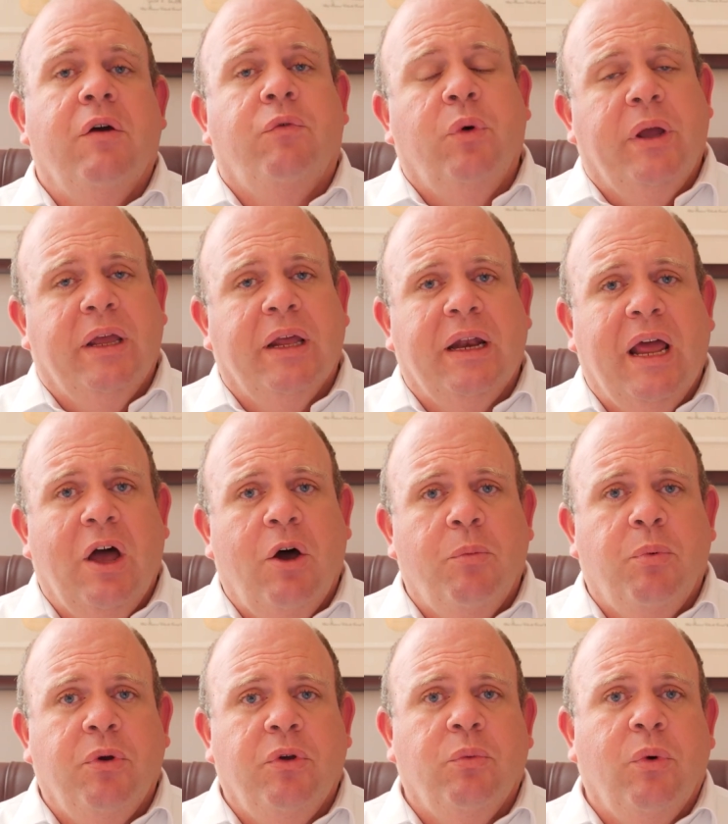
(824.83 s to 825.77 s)
If we can
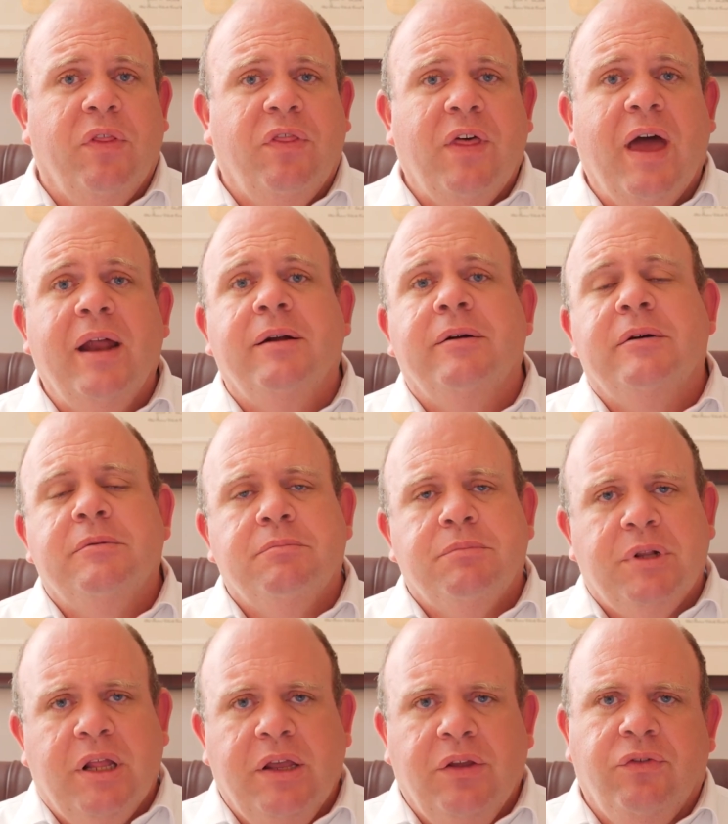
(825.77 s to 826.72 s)
help you with that,
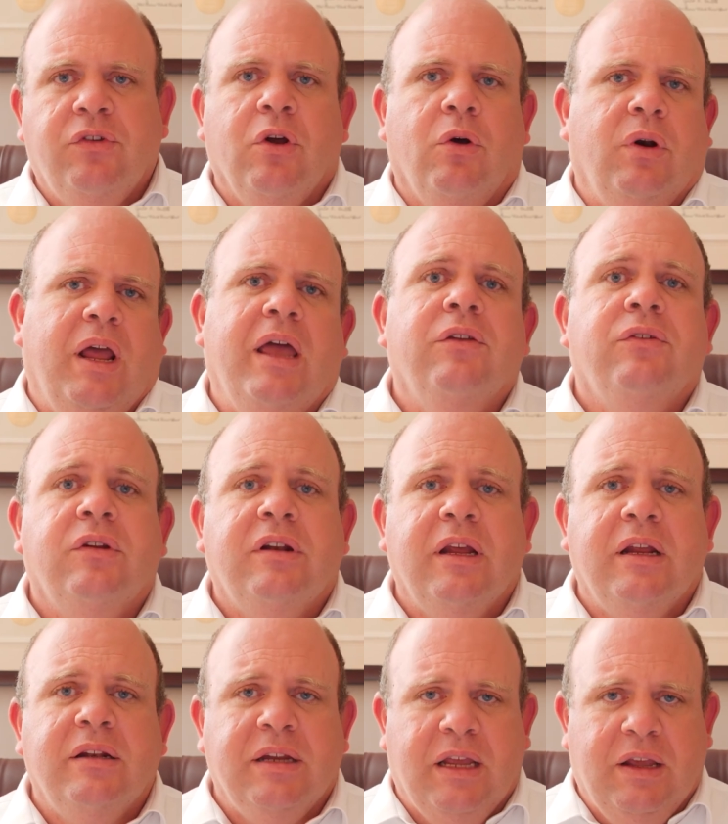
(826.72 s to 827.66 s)
please don't
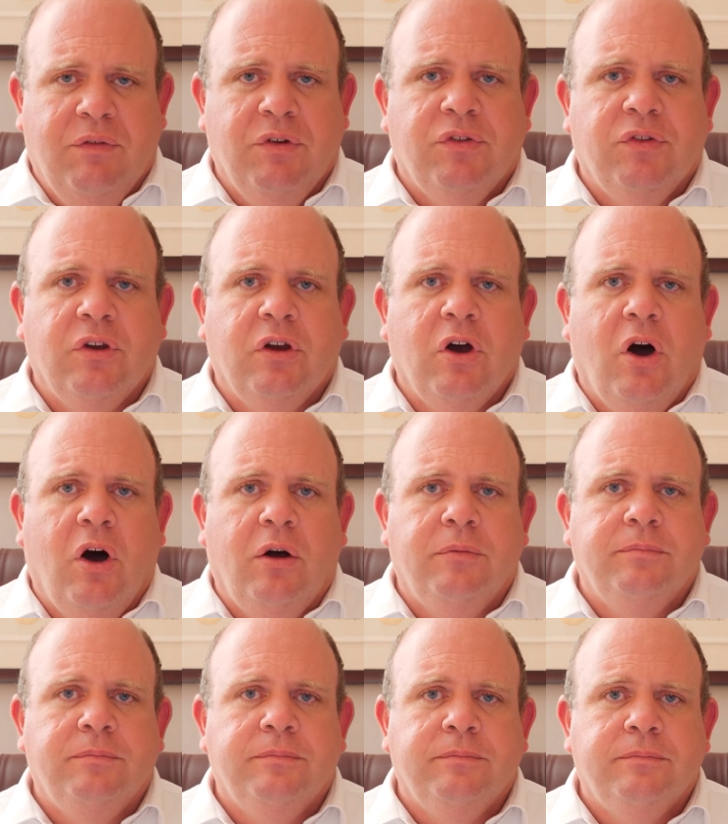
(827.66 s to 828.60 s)
hesitate to give us a
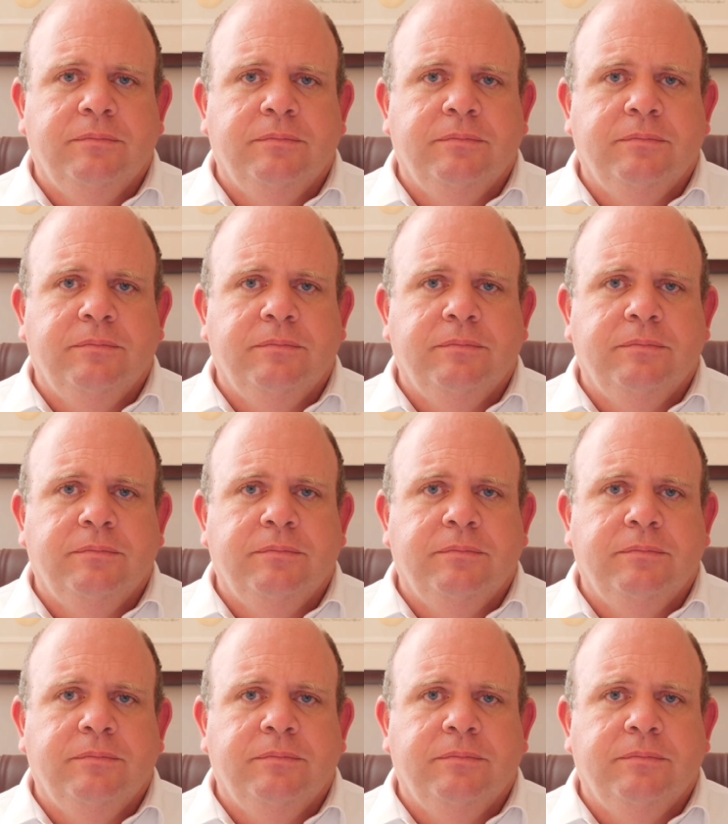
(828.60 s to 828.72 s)
call.